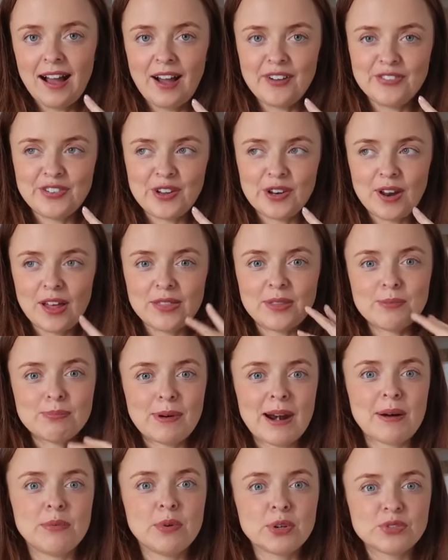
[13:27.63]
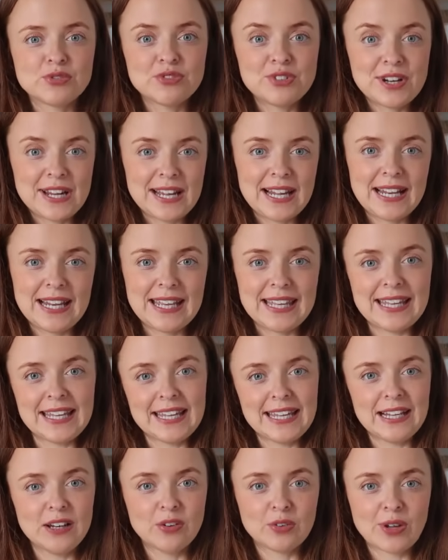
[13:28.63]
I feel like the brown one really
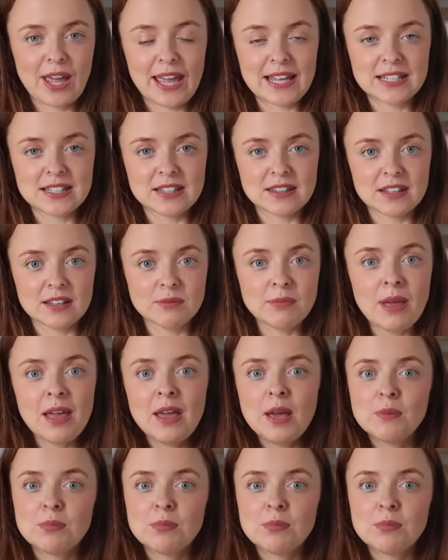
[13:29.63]
elongated them,